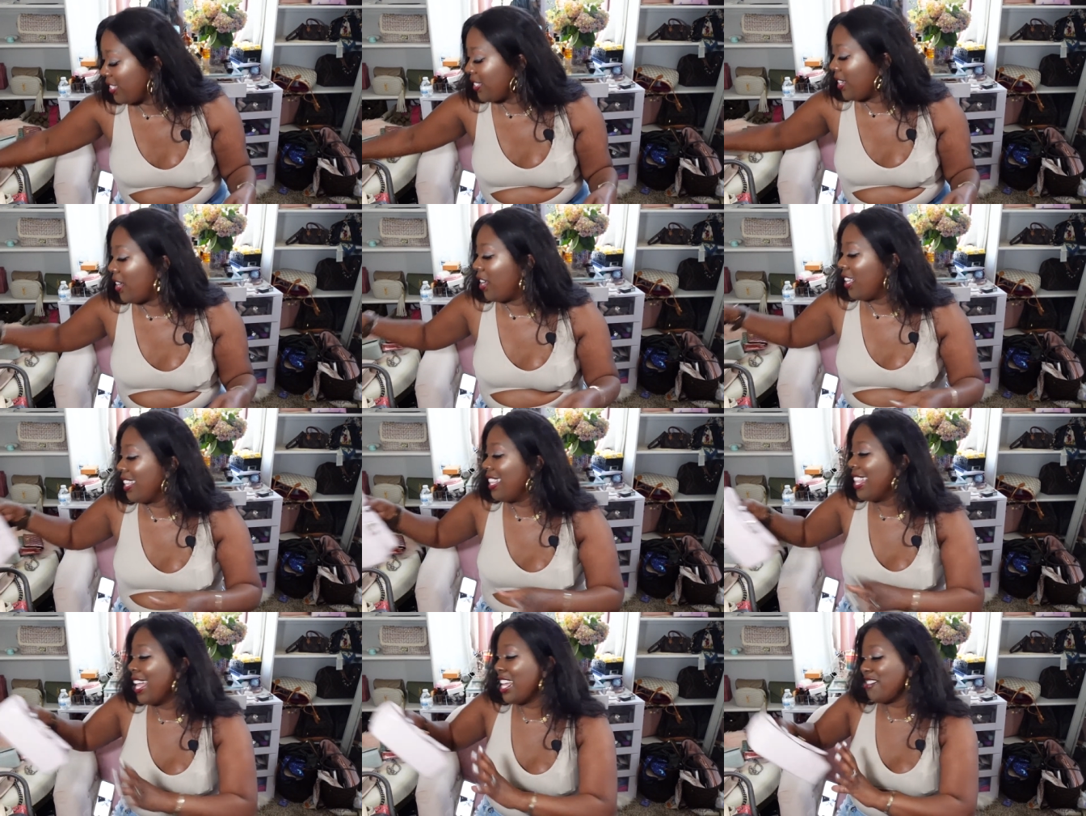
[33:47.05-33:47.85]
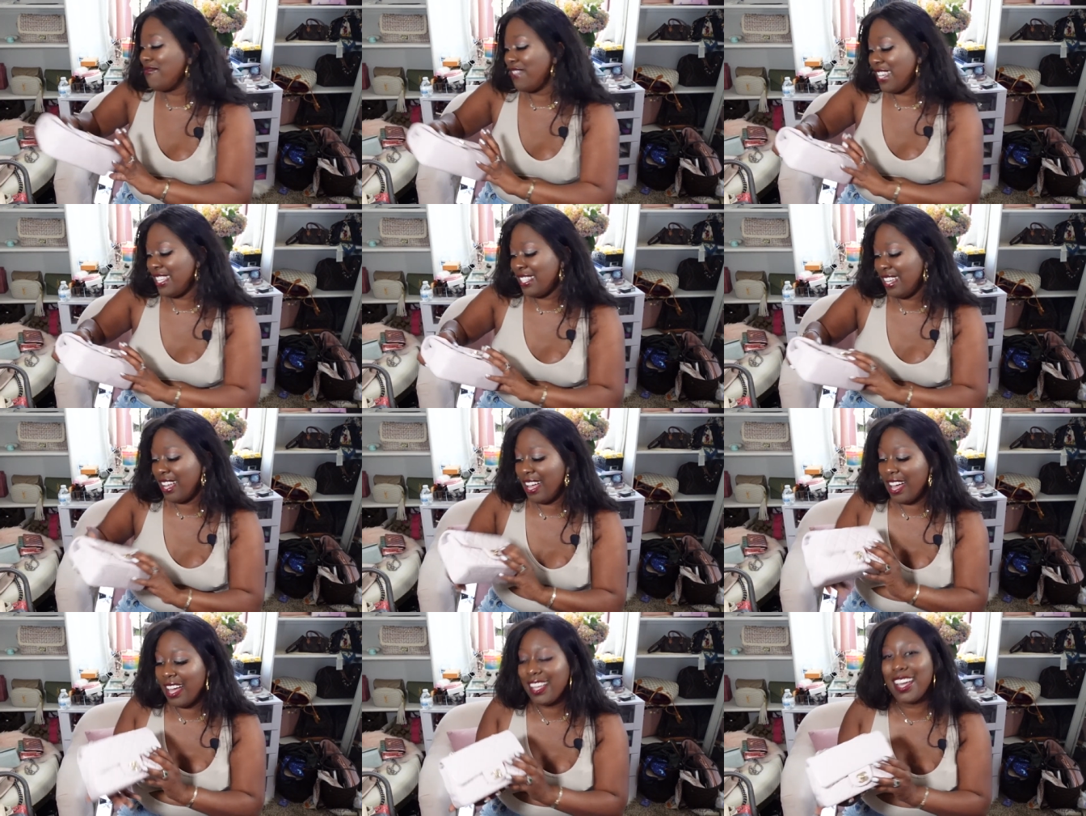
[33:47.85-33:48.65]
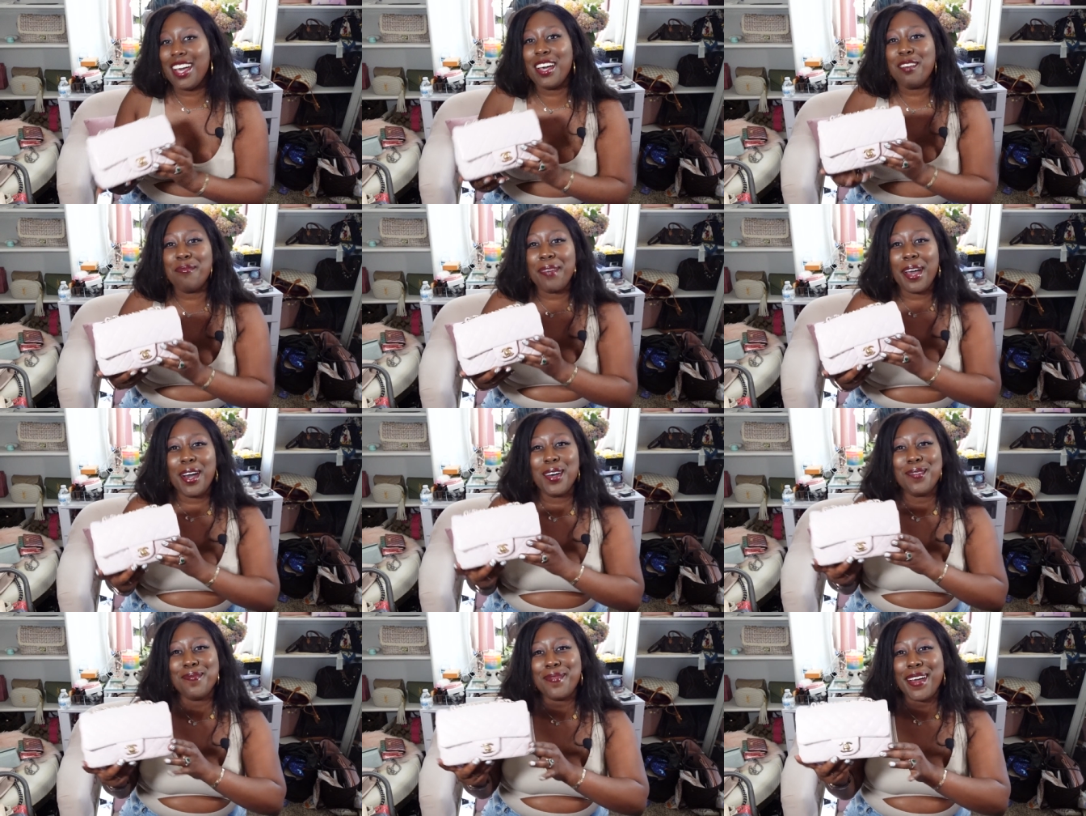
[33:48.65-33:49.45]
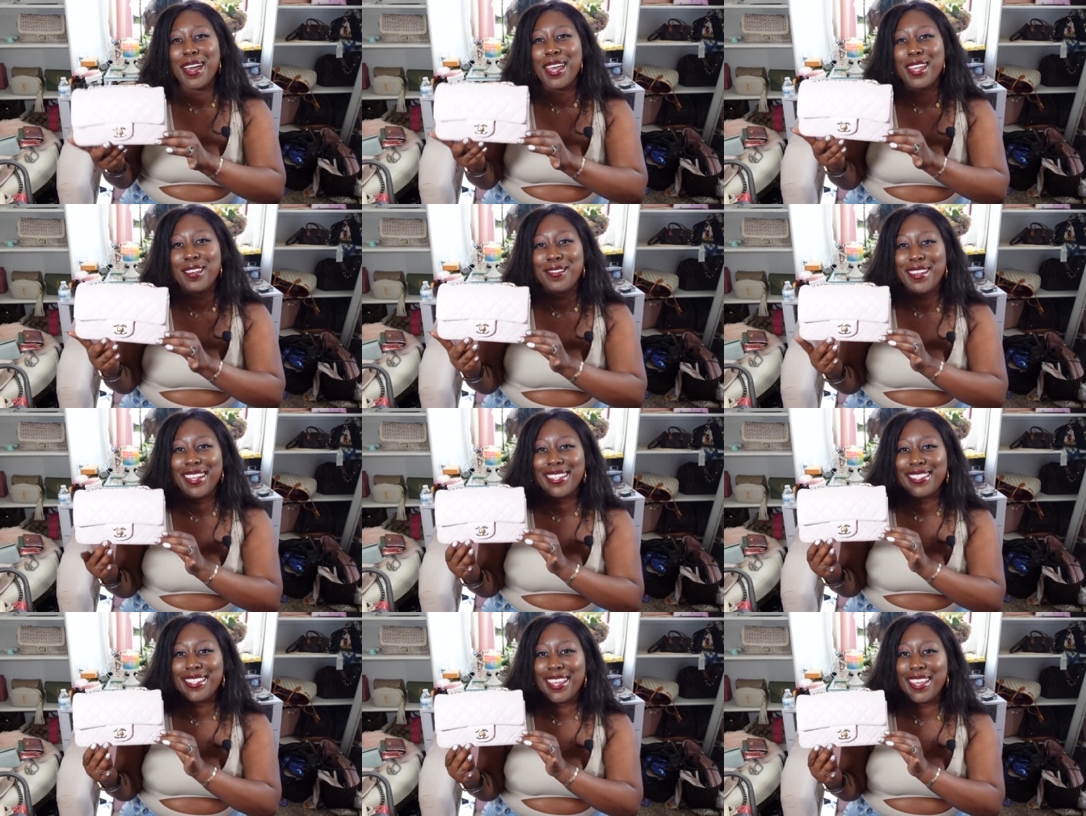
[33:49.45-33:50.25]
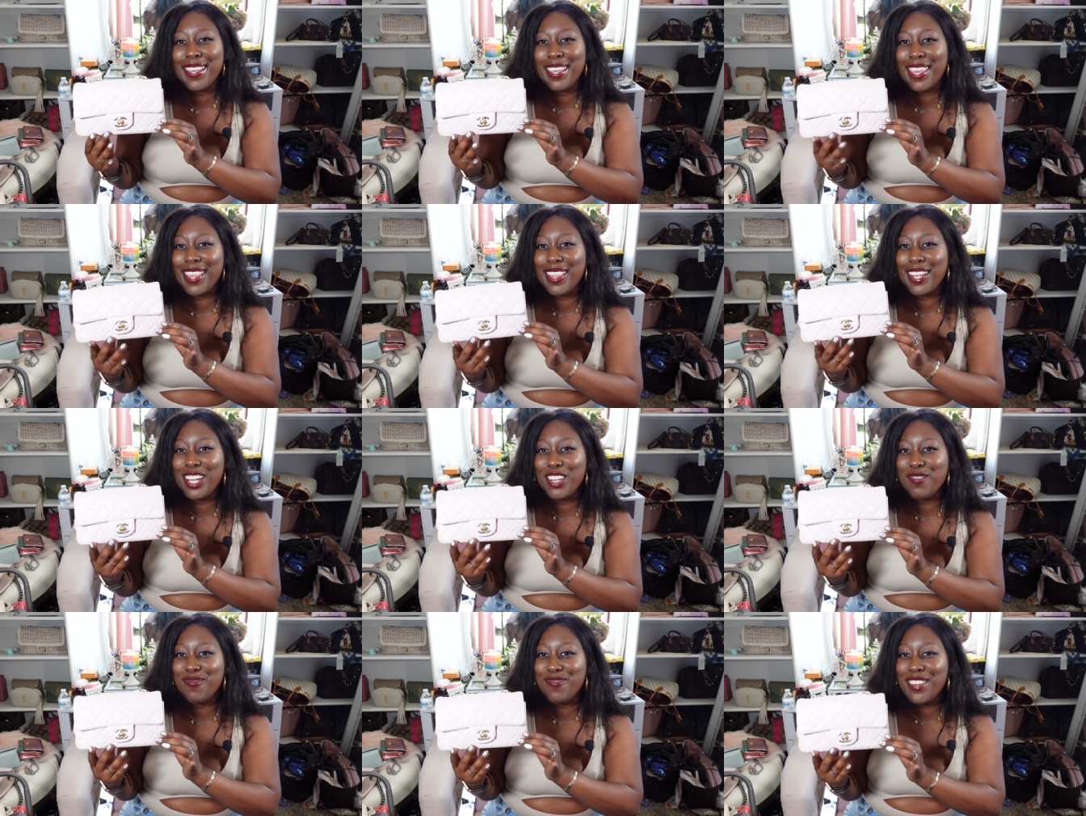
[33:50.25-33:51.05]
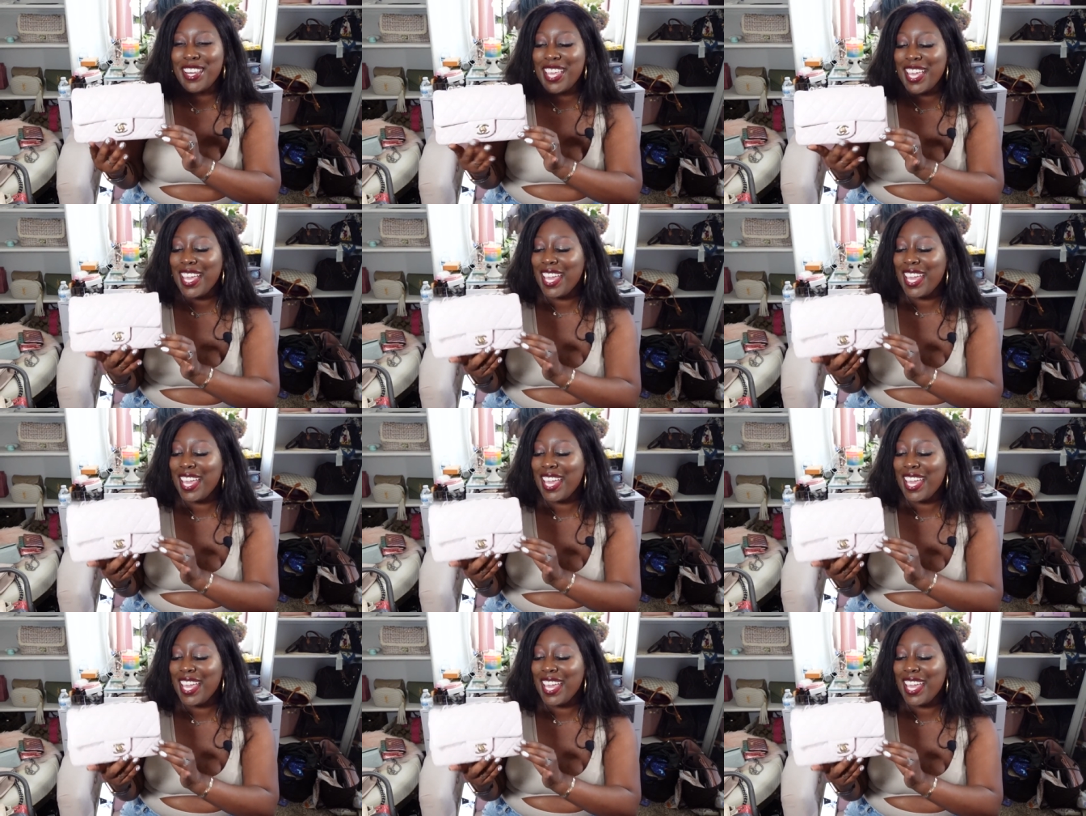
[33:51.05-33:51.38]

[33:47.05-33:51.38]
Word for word: So let me talk about my rectangular mini